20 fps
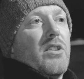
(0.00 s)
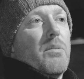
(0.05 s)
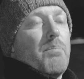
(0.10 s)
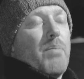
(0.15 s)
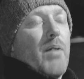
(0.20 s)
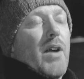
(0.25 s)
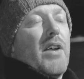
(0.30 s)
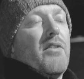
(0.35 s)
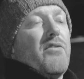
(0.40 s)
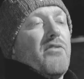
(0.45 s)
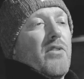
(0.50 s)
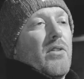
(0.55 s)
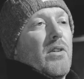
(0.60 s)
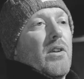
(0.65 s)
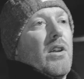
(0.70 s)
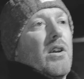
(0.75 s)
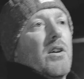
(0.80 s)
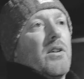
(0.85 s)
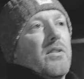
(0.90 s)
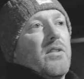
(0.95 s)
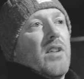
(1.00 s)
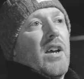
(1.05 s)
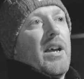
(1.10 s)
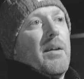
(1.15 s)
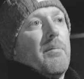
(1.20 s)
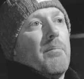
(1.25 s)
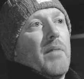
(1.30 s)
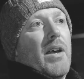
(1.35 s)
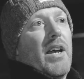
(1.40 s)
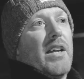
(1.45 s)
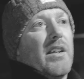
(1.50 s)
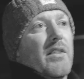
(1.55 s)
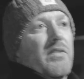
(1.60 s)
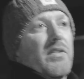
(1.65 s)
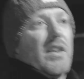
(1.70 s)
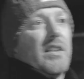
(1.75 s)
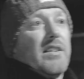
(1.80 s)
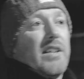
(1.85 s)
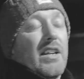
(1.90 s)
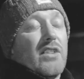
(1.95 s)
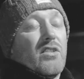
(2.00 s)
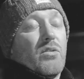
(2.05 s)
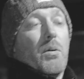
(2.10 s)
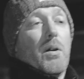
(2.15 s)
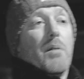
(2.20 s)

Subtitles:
deprived for a long time. And I think that's